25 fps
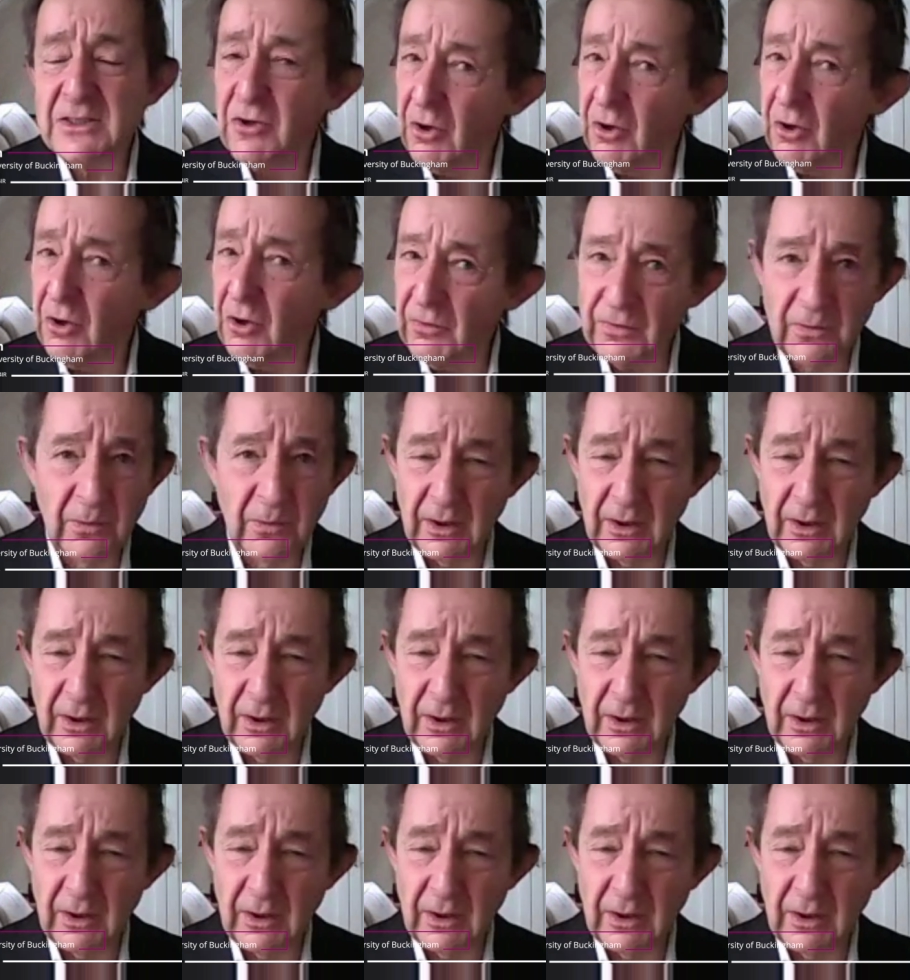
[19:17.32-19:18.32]
This is not
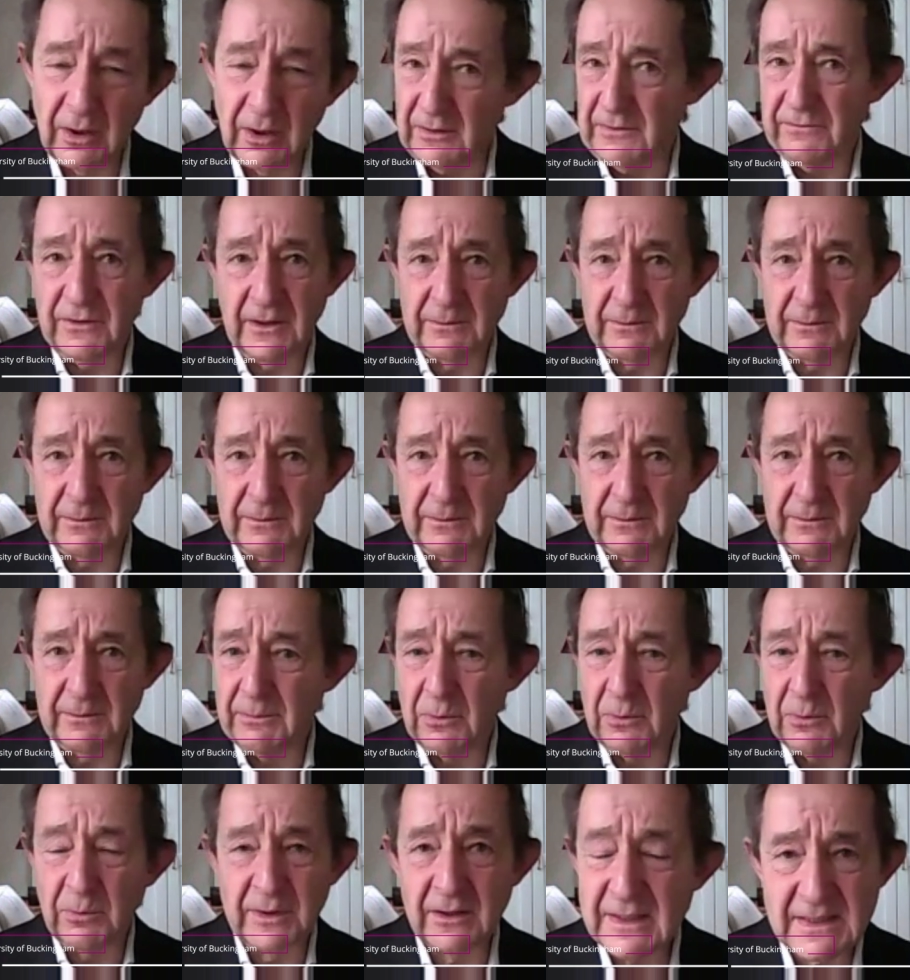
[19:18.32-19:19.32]
the world of young
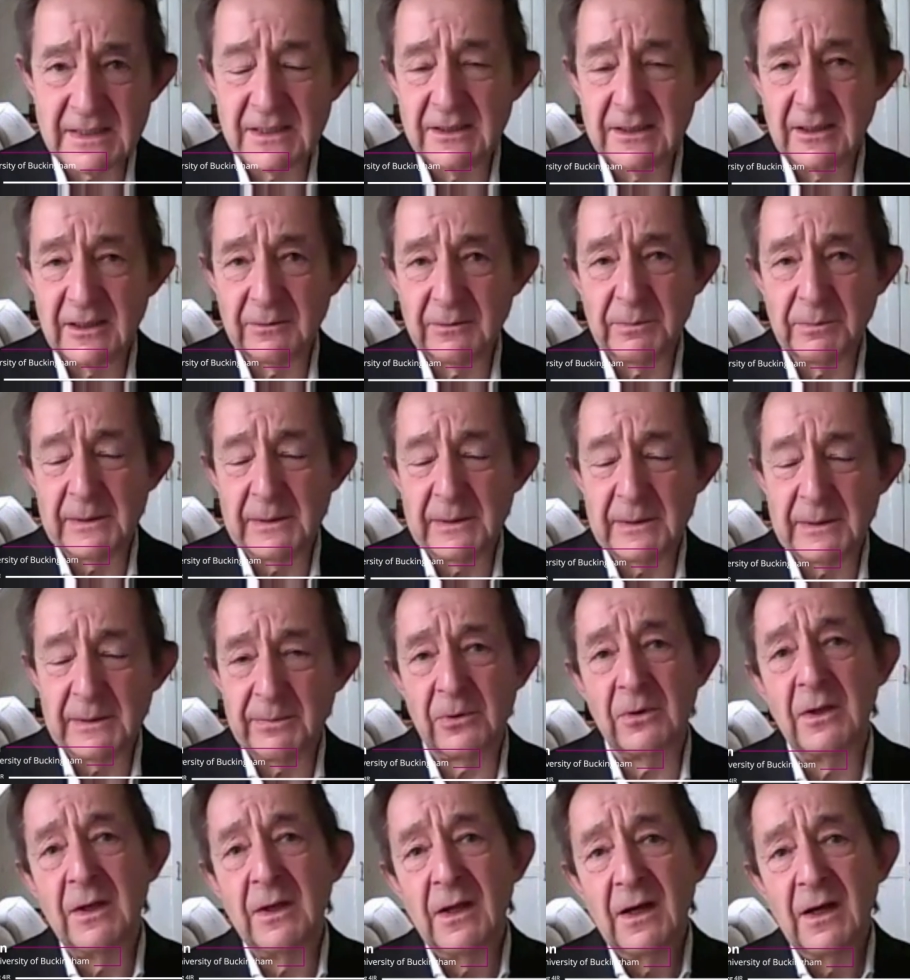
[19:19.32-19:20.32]
people. We don't listen
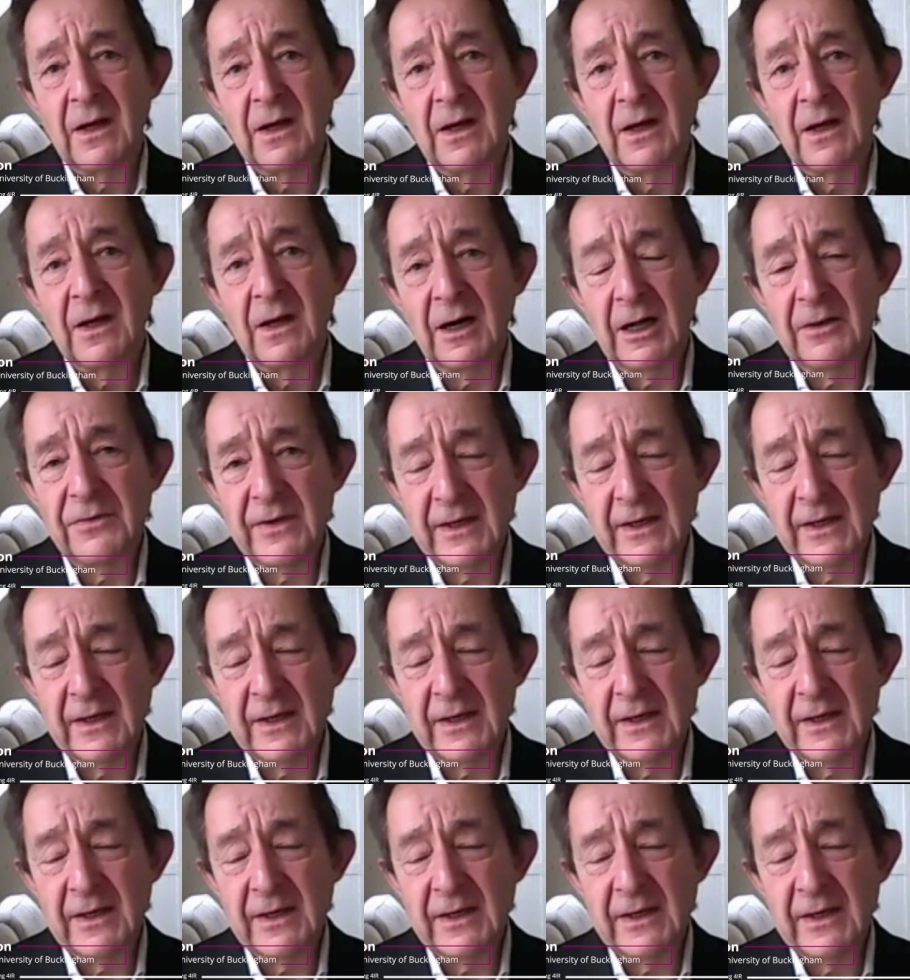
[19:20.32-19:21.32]
to young people
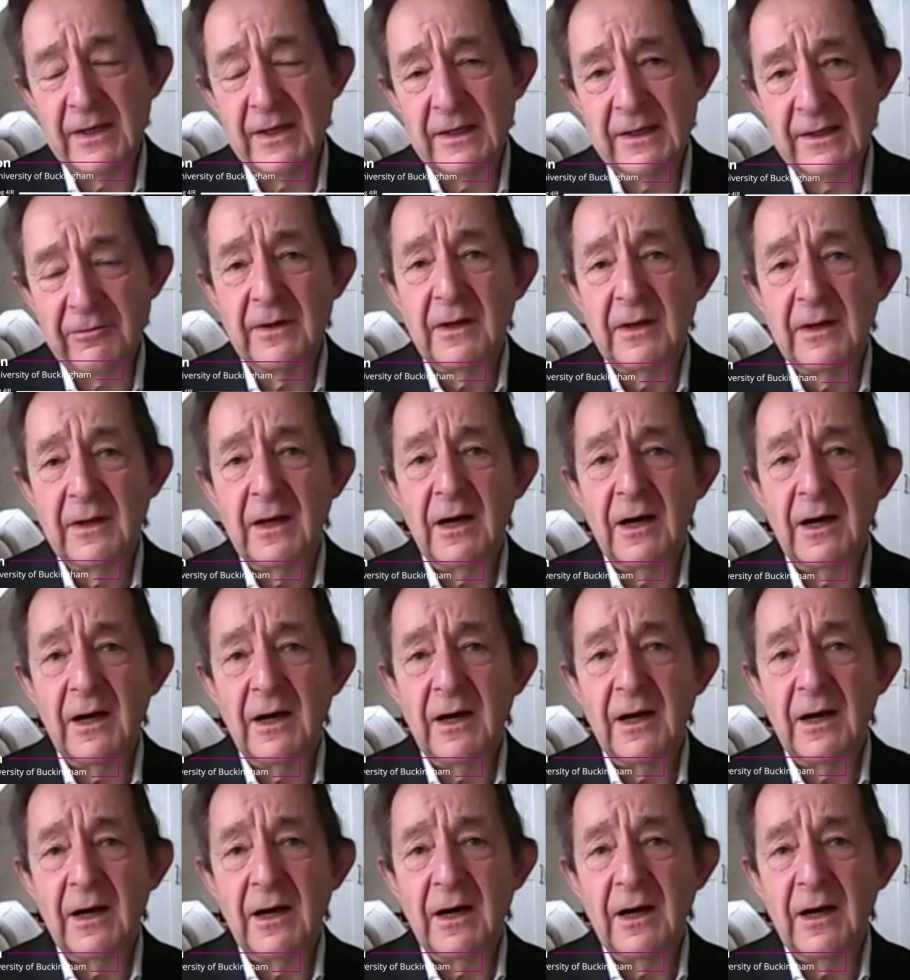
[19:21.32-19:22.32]
nearly
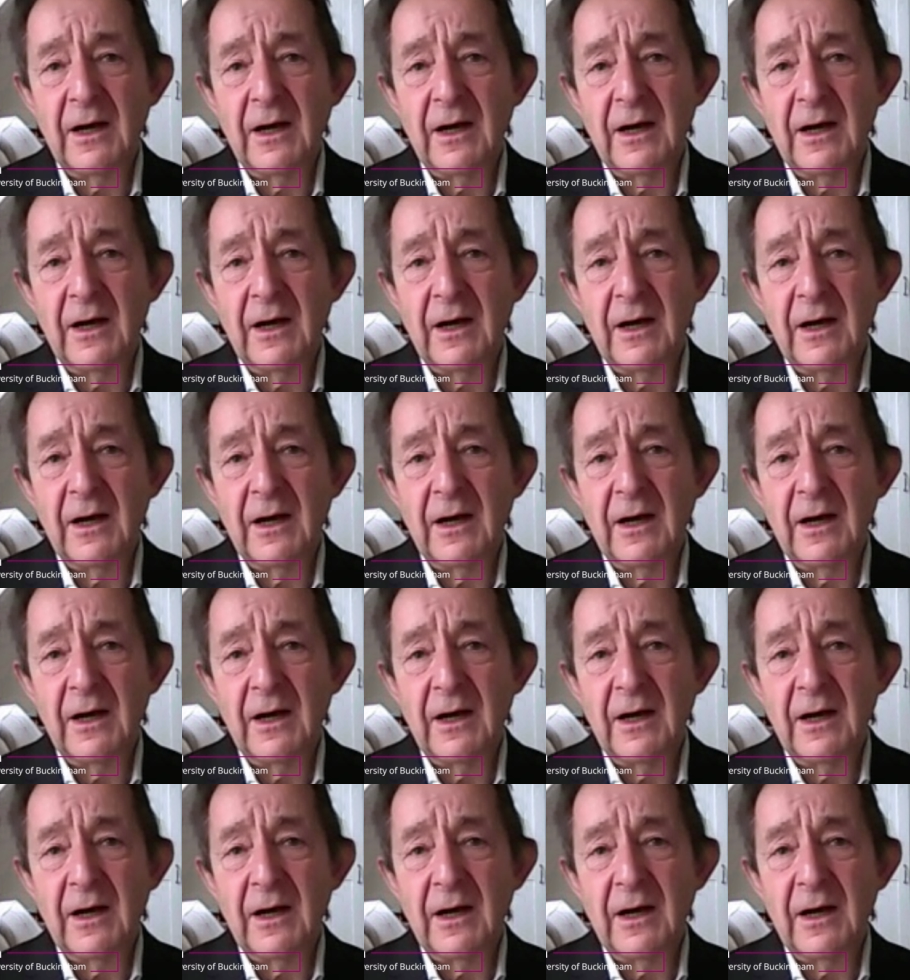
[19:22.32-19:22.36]
enough.